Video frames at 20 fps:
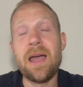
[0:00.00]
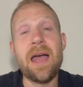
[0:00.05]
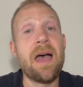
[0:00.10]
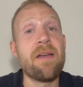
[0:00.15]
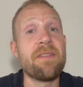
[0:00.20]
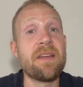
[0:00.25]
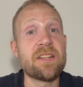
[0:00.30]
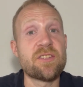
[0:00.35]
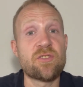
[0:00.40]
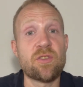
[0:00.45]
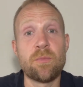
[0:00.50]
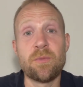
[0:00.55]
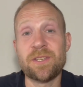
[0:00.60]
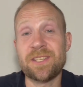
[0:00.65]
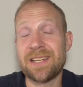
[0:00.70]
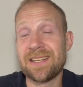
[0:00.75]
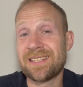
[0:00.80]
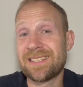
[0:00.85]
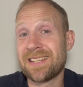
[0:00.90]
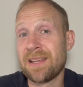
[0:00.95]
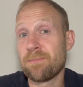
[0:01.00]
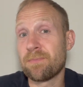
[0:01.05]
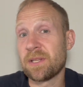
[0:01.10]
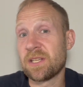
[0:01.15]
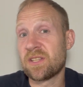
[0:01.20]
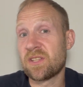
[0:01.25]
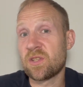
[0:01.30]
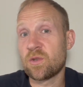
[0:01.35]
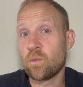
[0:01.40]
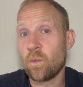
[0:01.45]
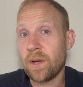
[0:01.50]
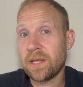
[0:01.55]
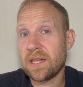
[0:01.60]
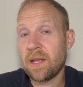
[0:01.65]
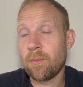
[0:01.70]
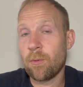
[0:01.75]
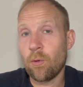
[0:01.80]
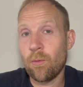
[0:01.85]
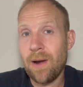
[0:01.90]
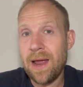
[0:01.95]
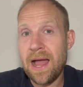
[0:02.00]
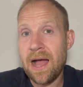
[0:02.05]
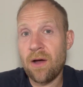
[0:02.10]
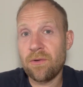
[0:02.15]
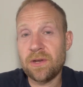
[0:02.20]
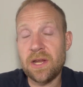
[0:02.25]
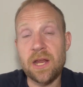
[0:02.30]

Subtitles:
and then swimmers can simply swing them around